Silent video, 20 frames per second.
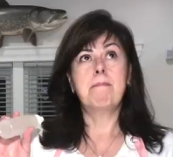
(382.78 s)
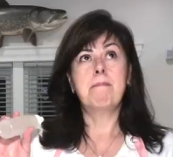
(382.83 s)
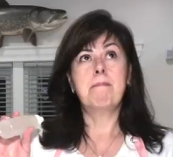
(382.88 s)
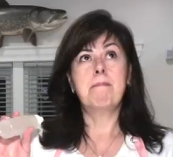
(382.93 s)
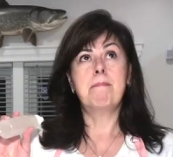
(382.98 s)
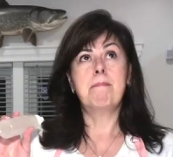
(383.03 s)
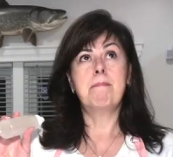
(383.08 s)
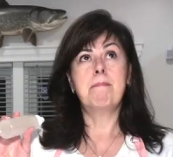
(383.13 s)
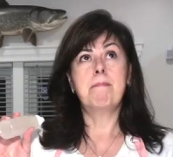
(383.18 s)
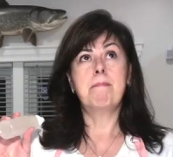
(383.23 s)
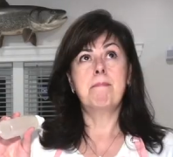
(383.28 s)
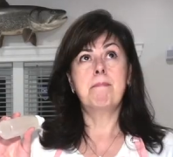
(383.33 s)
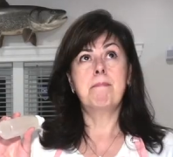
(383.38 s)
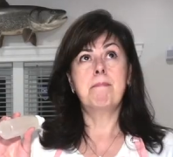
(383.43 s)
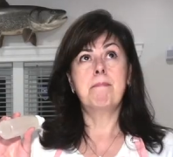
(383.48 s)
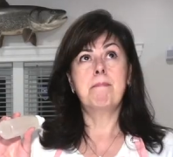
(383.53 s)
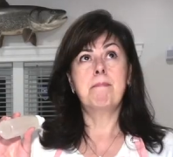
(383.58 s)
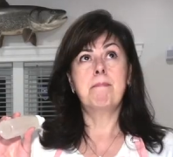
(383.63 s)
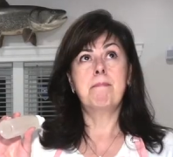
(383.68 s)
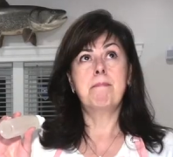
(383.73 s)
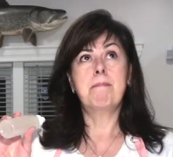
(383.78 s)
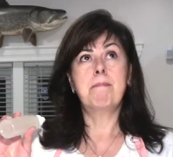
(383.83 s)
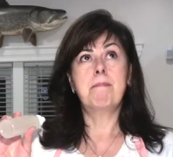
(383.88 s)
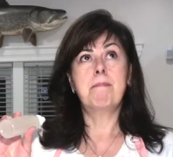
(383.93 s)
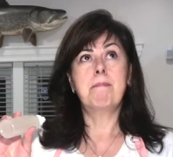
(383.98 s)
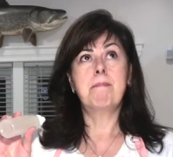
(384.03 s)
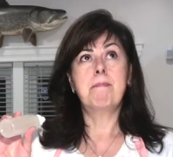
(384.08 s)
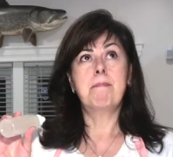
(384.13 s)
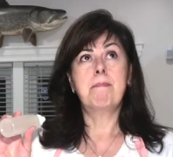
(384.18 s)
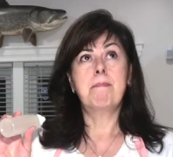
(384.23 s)

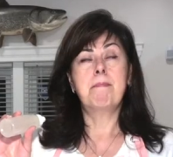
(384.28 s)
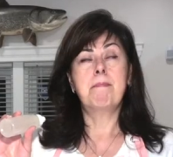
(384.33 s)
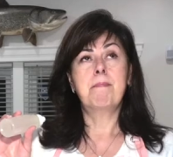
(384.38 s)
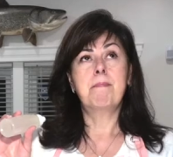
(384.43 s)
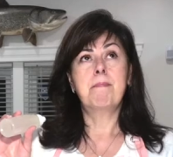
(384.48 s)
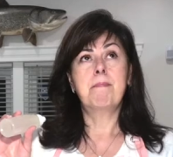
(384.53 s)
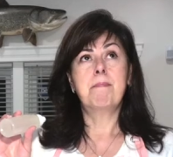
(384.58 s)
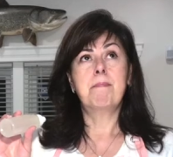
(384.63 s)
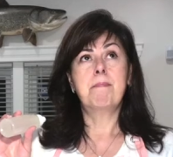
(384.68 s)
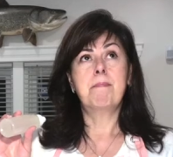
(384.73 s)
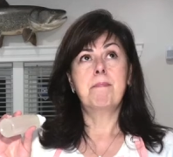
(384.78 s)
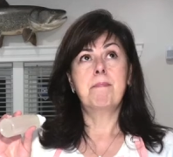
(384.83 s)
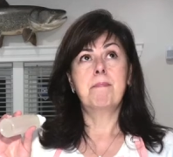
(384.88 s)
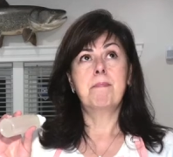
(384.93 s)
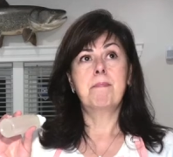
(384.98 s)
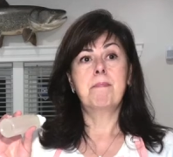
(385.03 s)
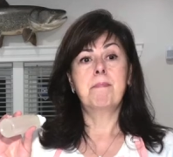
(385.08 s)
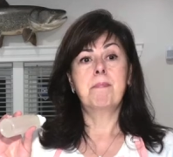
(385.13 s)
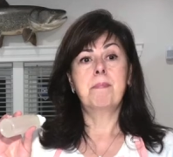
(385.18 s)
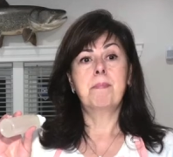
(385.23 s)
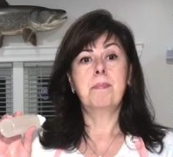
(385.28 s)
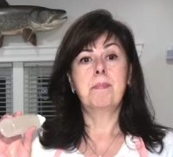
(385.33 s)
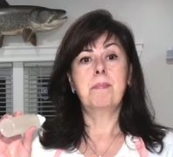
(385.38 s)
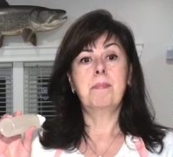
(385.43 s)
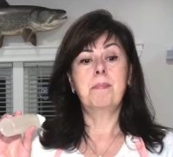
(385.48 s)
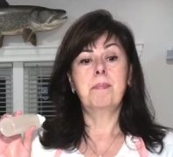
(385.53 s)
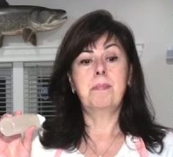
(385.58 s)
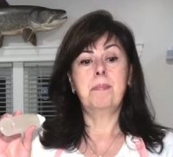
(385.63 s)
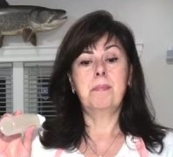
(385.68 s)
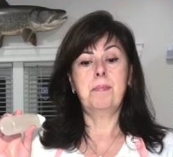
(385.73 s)

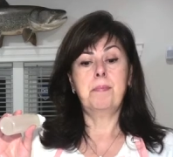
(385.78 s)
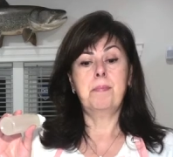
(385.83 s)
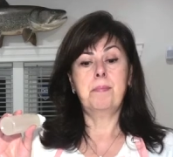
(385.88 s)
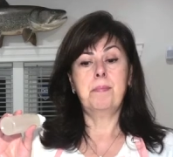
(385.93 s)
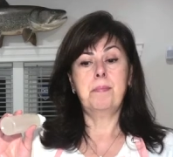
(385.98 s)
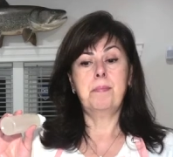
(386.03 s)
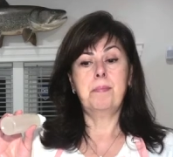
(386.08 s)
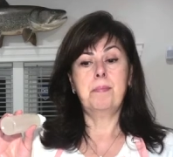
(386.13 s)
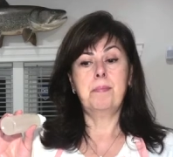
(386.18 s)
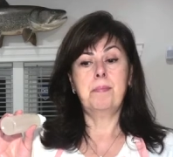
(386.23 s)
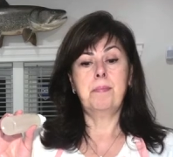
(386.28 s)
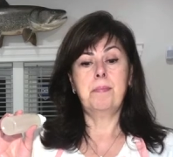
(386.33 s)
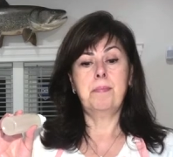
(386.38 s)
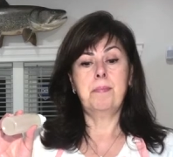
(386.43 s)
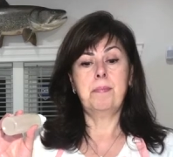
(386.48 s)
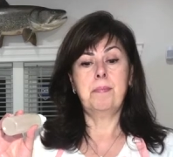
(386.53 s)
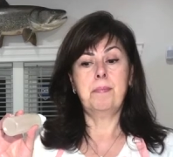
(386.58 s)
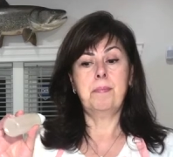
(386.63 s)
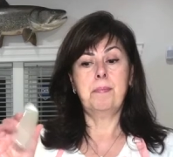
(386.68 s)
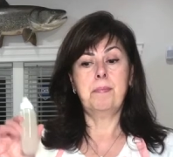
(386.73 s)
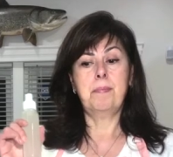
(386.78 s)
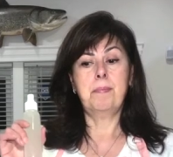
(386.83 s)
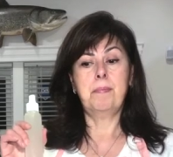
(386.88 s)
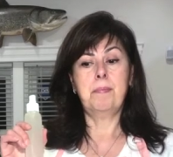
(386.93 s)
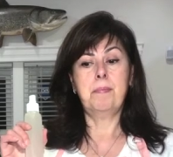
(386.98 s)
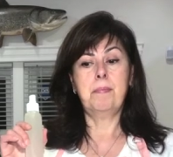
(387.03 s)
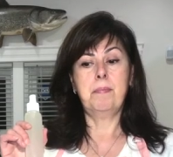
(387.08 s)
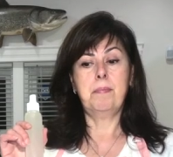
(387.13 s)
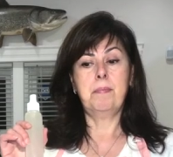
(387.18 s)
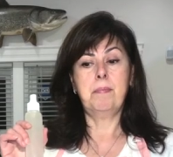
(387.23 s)
[no speech]